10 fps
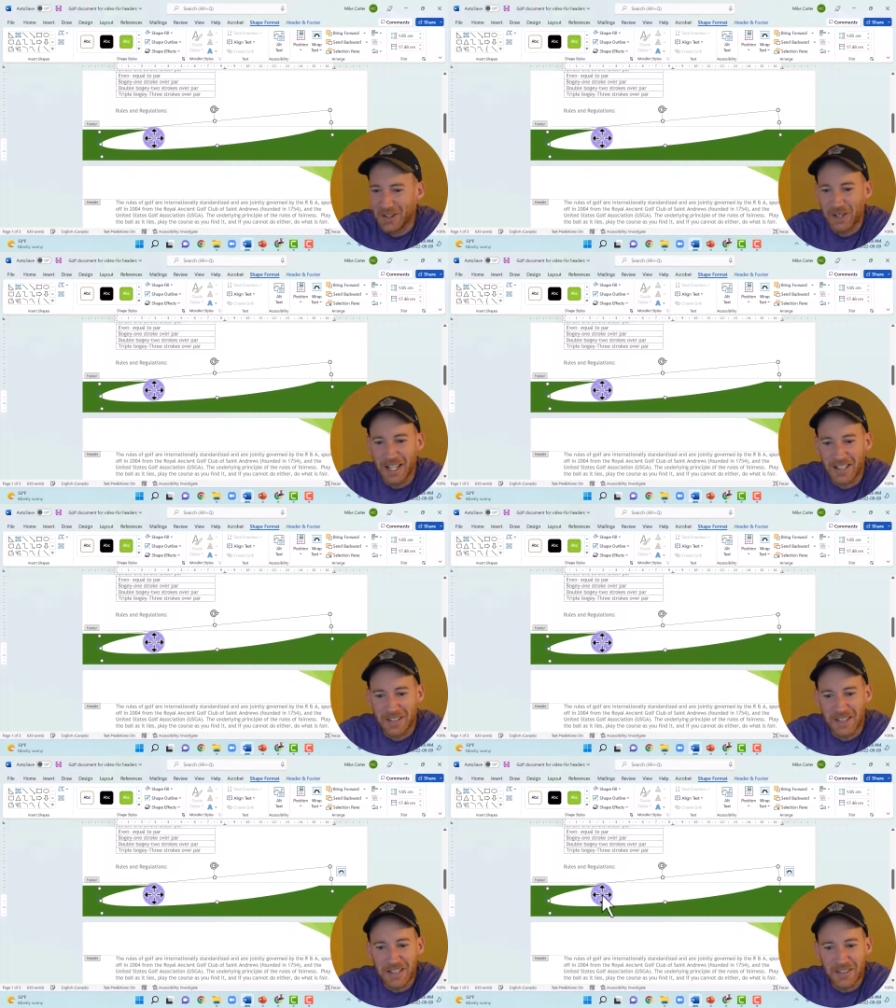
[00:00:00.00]
Okay,
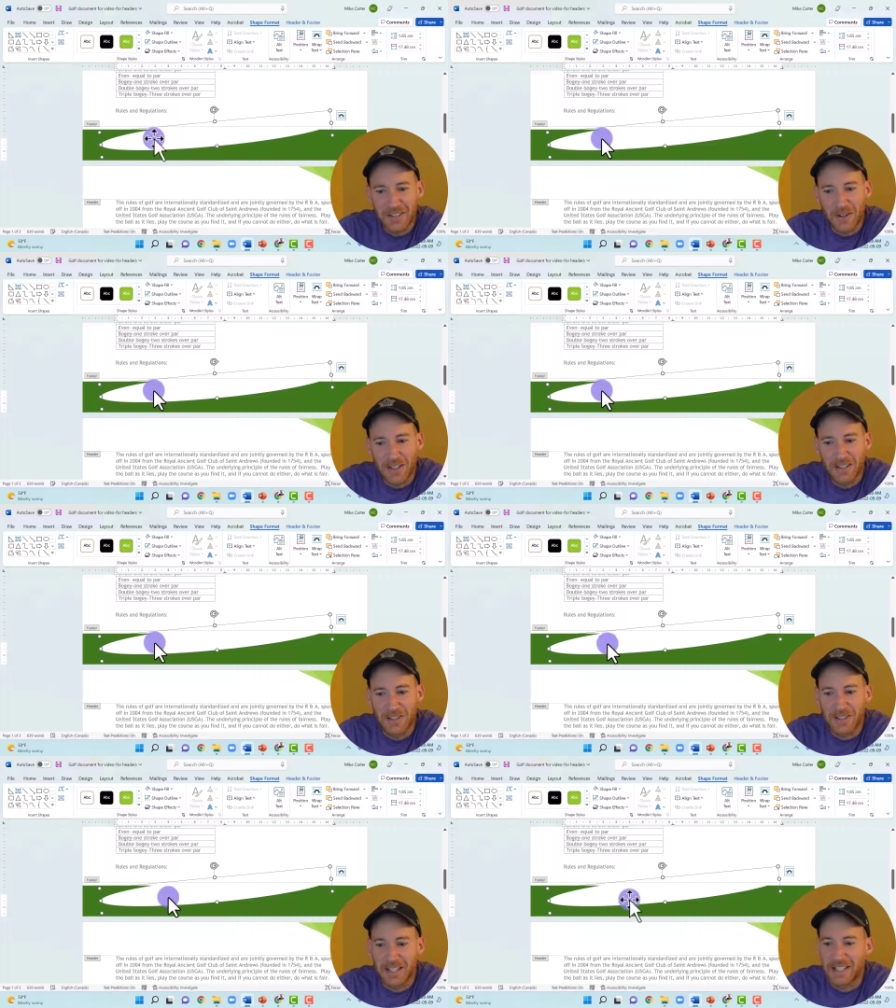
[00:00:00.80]
so that's starting to
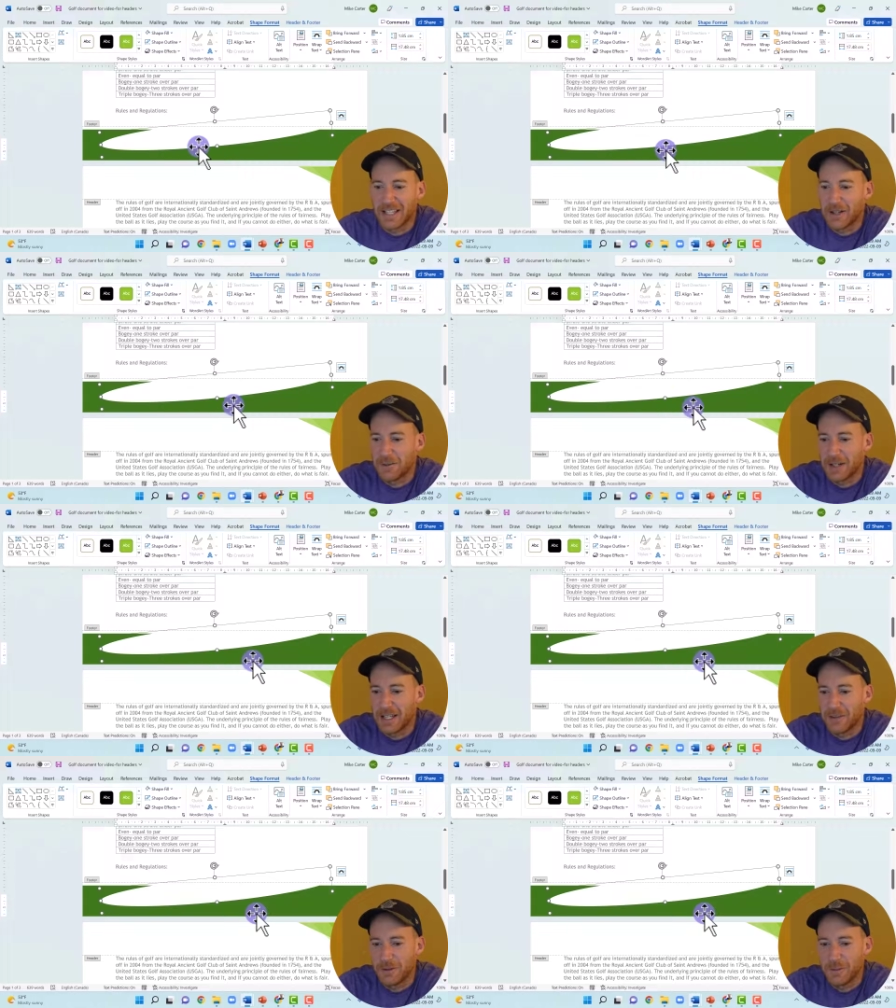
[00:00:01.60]
look like it. Now if I
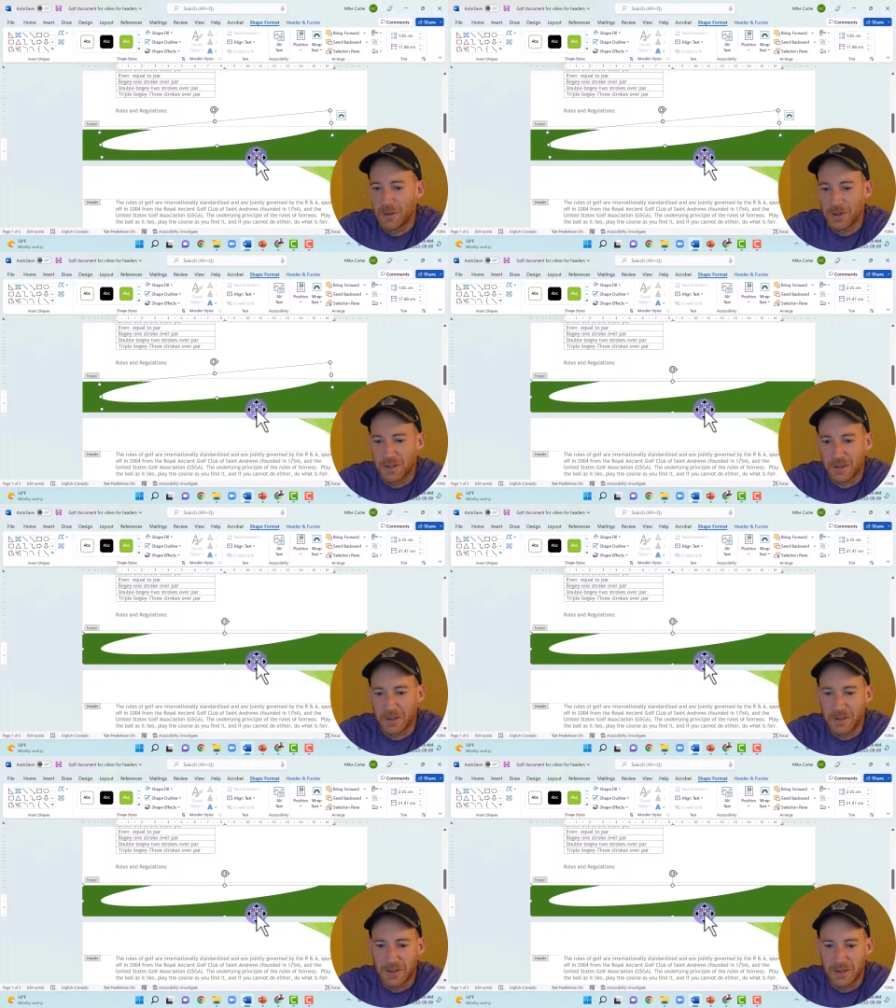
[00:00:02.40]
add a few more
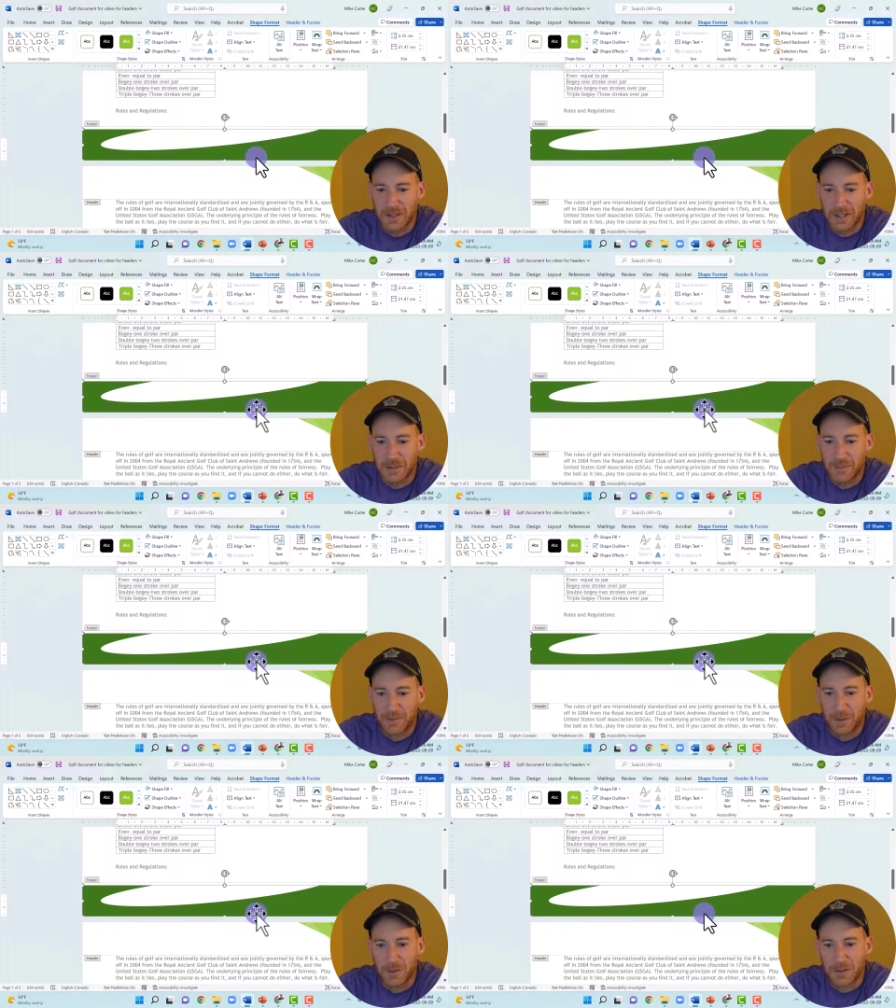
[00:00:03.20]
circles
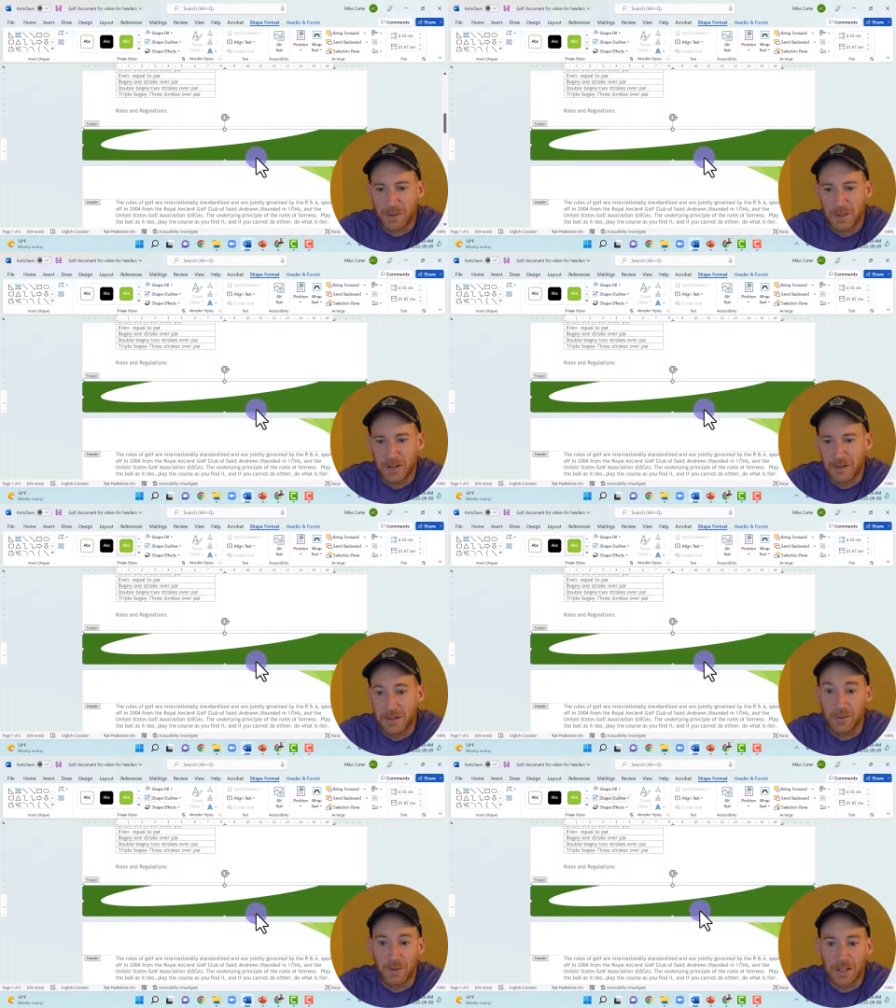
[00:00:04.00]
um, or squares,
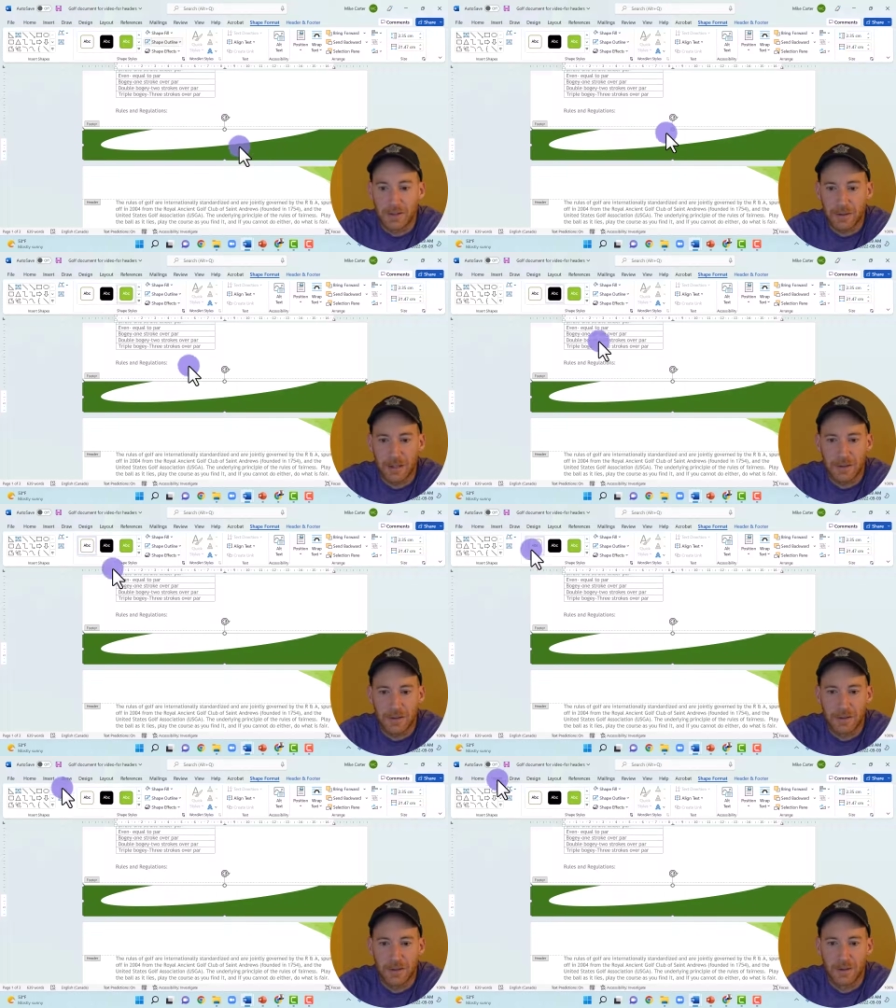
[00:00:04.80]
even white
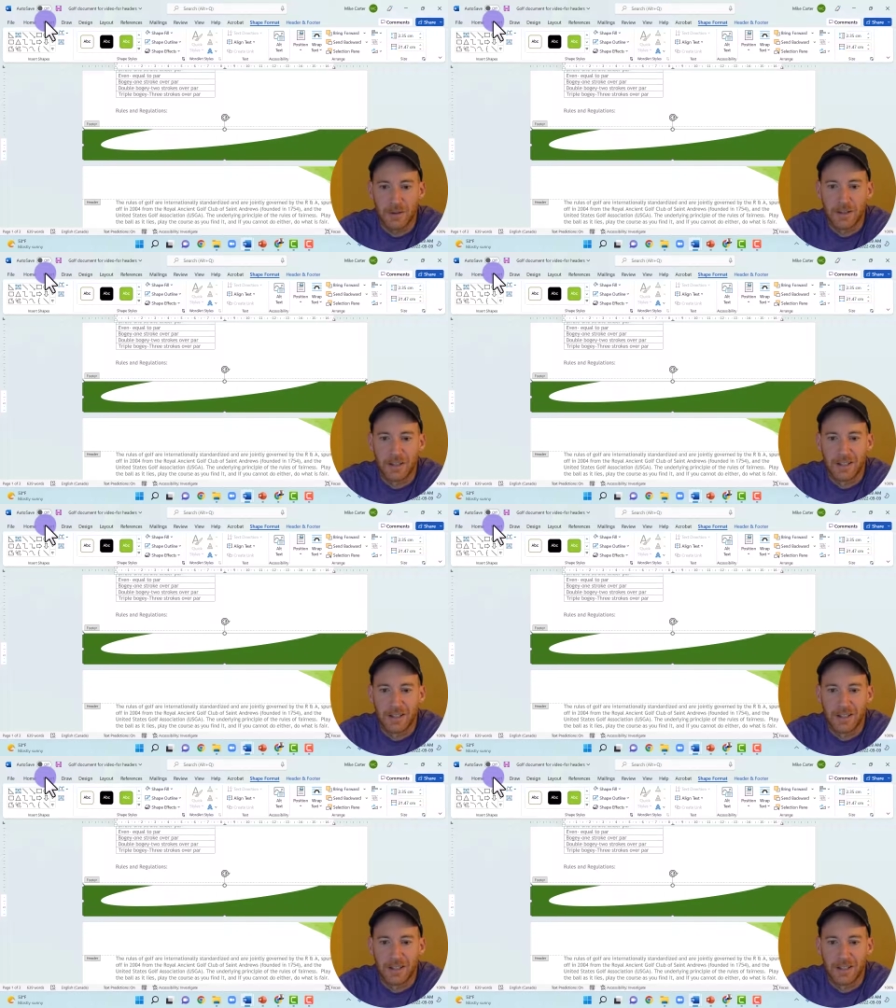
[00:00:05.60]
squares to